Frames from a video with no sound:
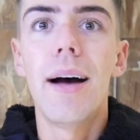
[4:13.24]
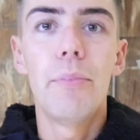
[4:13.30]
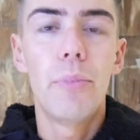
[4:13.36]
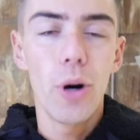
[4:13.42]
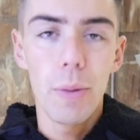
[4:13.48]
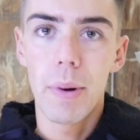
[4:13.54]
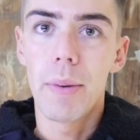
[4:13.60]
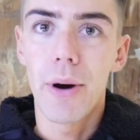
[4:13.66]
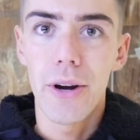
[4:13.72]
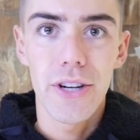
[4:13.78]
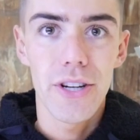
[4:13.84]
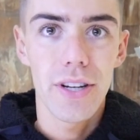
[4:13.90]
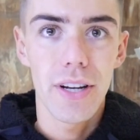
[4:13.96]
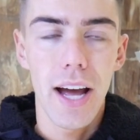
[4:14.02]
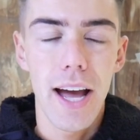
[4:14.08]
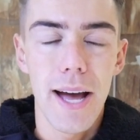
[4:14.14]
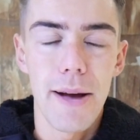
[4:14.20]
put my
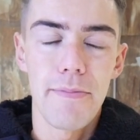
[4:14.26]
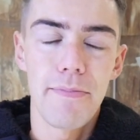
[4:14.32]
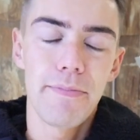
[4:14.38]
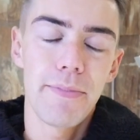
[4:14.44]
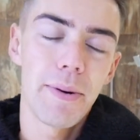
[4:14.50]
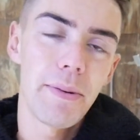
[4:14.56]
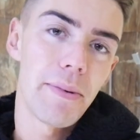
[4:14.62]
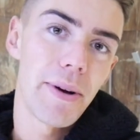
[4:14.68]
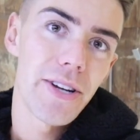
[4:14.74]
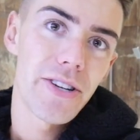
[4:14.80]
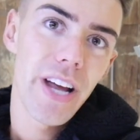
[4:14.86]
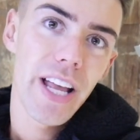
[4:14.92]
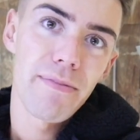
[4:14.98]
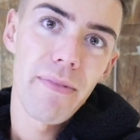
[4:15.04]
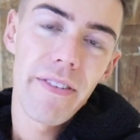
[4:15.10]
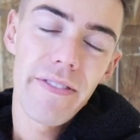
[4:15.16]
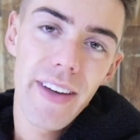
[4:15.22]

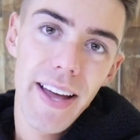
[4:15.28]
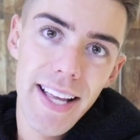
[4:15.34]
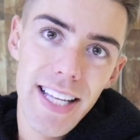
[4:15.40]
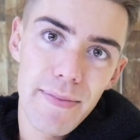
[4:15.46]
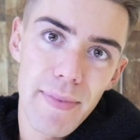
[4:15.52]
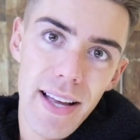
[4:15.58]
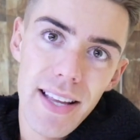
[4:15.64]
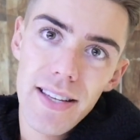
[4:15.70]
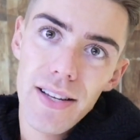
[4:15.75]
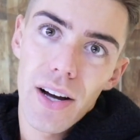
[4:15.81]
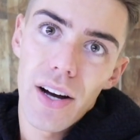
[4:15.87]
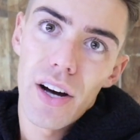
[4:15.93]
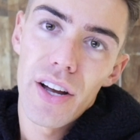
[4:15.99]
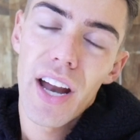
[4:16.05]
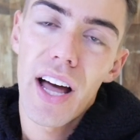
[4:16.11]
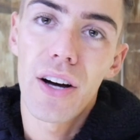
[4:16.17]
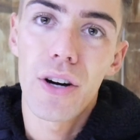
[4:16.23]
moisturiser, my face mask
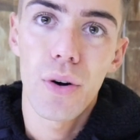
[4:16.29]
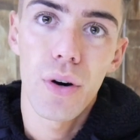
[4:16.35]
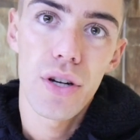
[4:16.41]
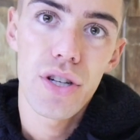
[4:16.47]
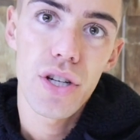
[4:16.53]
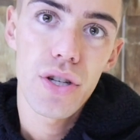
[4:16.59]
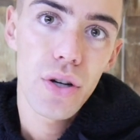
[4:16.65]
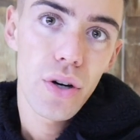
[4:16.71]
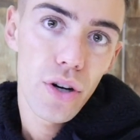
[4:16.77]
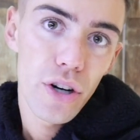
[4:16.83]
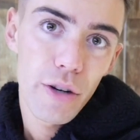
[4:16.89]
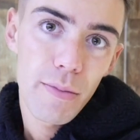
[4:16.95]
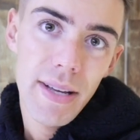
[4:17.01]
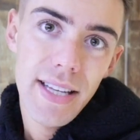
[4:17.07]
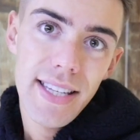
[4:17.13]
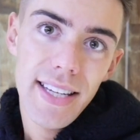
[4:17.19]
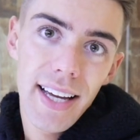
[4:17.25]
on, I'll go on to
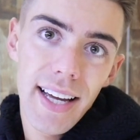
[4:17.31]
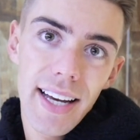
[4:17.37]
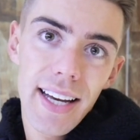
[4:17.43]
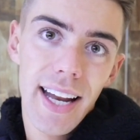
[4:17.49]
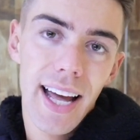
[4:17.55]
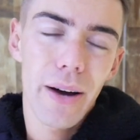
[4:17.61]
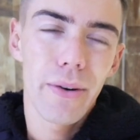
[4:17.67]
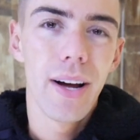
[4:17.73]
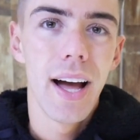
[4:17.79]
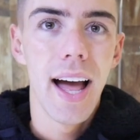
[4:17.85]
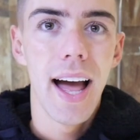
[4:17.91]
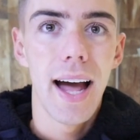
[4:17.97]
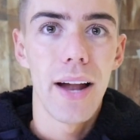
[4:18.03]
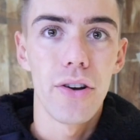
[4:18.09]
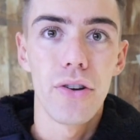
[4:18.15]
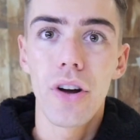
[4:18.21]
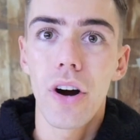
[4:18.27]
tone my skin. Now,
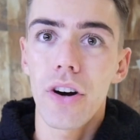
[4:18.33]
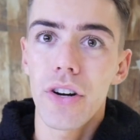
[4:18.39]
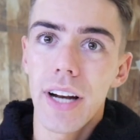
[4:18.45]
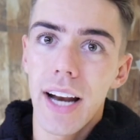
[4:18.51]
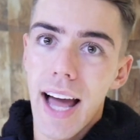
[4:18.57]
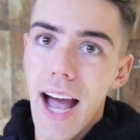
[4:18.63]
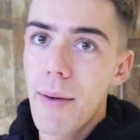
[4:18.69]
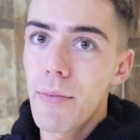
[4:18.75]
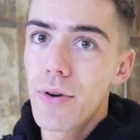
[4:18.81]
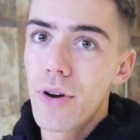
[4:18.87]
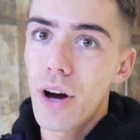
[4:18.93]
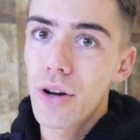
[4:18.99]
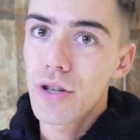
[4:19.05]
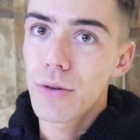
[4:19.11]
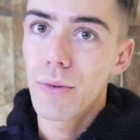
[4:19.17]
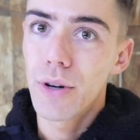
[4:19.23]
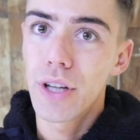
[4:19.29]
not gonna lie, I'm
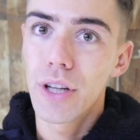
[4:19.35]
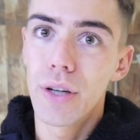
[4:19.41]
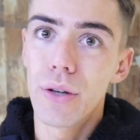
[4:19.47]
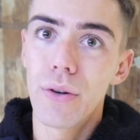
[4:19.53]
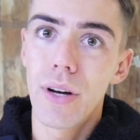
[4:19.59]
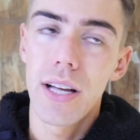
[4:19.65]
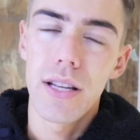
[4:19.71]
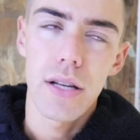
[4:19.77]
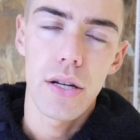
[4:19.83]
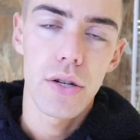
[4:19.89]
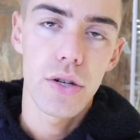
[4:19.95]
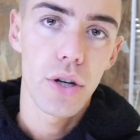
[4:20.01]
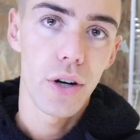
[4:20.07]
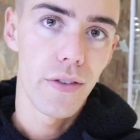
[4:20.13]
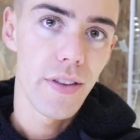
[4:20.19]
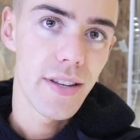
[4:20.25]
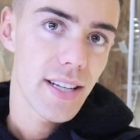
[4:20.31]
not someone who has
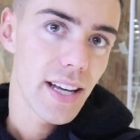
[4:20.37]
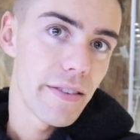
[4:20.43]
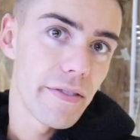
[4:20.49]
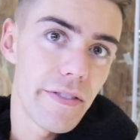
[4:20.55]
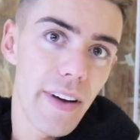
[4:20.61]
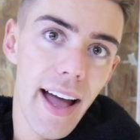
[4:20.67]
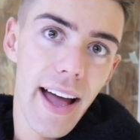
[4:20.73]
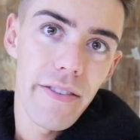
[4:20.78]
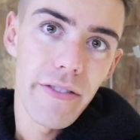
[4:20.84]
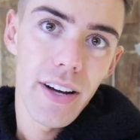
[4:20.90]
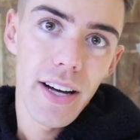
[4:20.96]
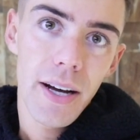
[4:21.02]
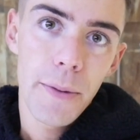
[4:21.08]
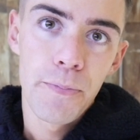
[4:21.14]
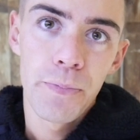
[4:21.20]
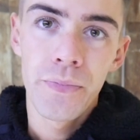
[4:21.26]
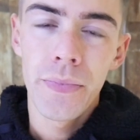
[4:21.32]
toned skin
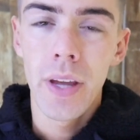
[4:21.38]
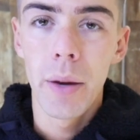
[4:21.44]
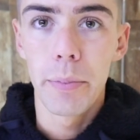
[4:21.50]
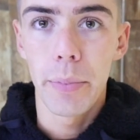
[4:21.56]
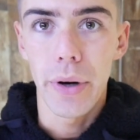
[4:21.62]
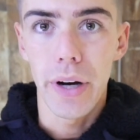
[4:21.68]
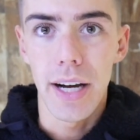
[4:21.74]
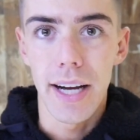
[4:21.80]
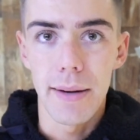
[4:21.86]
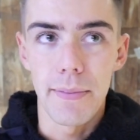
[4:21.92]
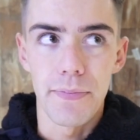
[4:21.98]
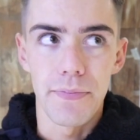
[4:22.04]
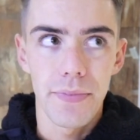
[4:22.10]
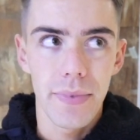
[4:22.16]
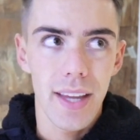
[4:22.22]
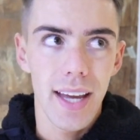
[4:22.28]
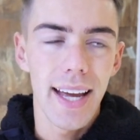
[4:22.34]
forever, but
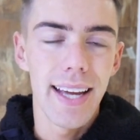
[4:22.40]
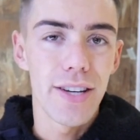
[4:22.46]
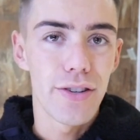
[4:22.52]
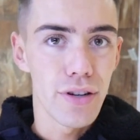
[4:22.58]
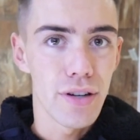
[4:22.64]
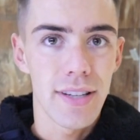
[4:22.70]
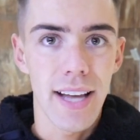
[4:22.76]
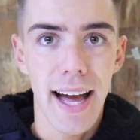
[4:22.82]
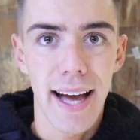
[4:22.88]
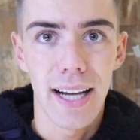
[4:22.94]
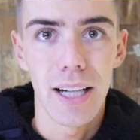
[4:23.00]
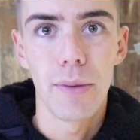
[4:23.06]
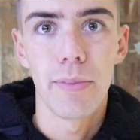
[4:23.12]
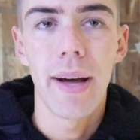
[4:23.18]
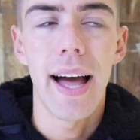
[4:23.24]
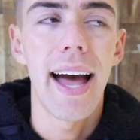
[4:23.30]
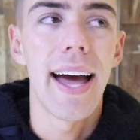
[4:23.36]
it does
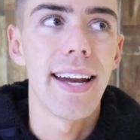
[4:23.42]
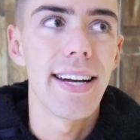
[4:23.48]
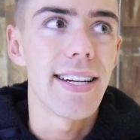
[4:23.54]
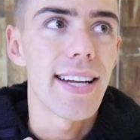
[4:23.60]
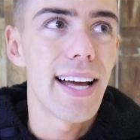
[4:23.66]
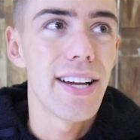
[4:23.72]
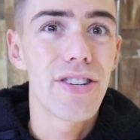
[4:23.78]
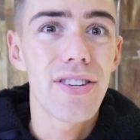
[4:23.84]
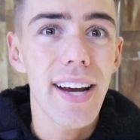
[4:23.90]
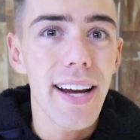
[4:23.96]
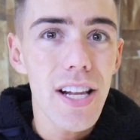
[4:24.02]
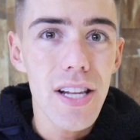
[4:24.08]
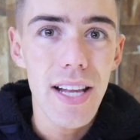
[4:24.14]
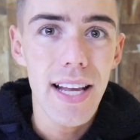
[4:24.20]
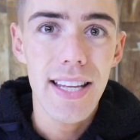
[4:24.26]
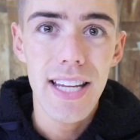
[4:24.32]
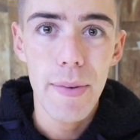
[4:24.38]
help, and I just kind
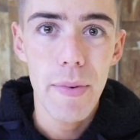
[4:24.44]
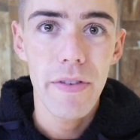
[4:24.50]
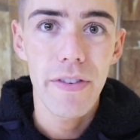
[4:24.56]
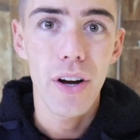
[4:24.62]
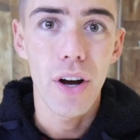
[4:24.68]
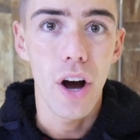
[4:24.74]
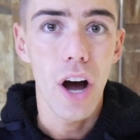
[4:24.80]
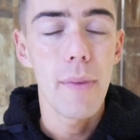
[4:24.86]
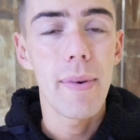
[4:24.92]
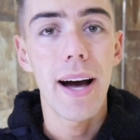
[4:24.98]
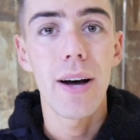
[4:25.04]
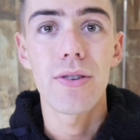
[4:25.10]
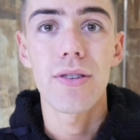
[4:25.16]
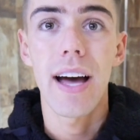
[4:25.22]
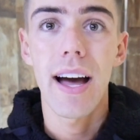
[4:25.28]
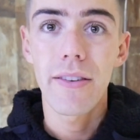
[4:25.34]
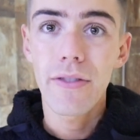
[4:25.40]
of a step I forgot
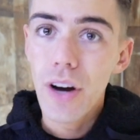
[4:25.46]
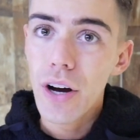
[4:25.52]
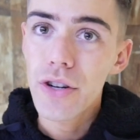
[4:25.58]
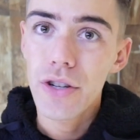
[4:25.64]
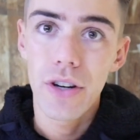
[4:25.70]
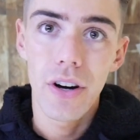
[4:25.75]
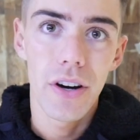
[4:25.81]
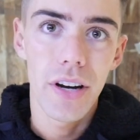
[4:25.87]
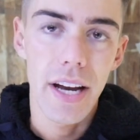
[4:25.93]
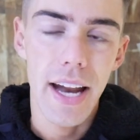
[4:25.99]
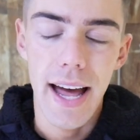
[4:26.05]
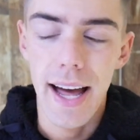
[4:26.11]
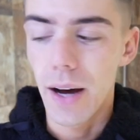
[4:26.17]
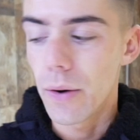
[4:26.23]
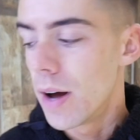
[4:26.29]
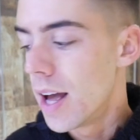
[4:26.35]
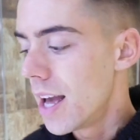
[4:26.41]
about. So I have got a toner
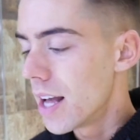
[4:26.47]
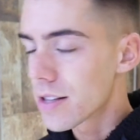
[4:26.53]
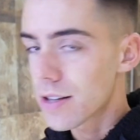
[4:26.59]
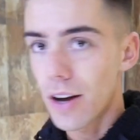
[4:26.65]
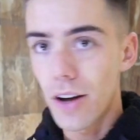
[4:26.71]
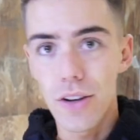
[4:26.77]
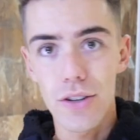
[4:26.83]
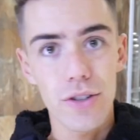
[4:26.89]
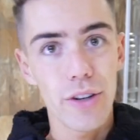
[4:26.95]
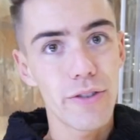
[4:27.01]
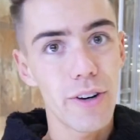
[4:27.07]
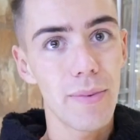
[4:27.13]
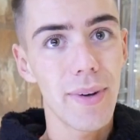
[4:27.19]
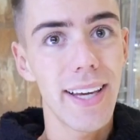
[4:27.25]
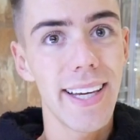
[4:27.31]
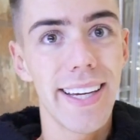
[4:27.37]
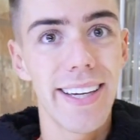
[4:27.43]
now. It's also
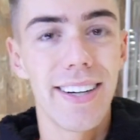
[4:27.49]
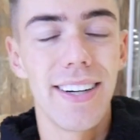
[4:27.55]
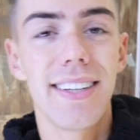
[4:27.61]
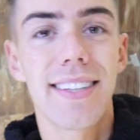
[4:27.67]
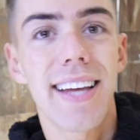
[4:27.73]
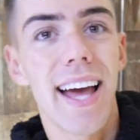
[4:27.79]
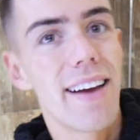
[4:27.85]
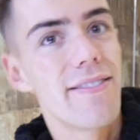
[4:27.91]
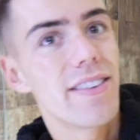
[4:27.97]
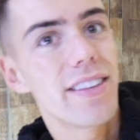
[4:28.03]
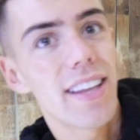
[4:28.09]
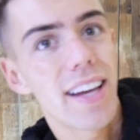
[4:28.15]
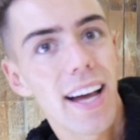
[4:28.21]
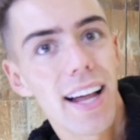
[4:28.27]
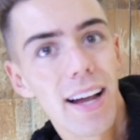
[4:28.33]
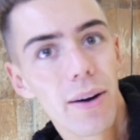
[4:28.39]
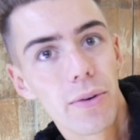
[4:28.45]
from Kiehl's.
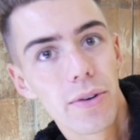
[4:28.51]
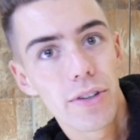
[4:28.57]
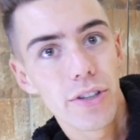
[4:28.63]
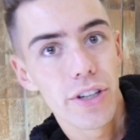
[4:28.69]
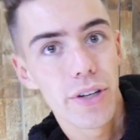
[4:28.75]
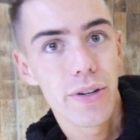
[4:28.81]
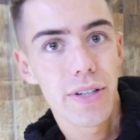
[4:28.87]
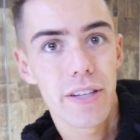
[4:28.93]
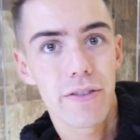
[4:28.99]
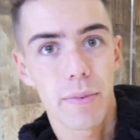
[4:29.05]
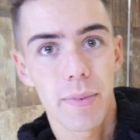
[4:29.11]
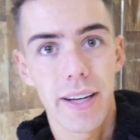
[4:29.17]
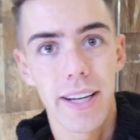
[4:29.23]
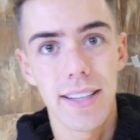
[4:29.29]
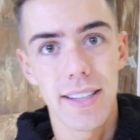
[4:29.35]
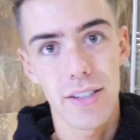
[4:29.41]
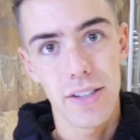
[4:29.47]
Everything I use from
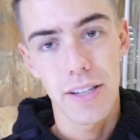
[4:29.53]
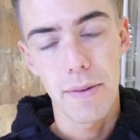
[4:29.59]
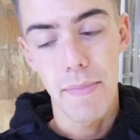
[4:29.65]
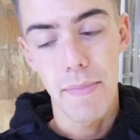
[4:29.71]
Kiehl's is just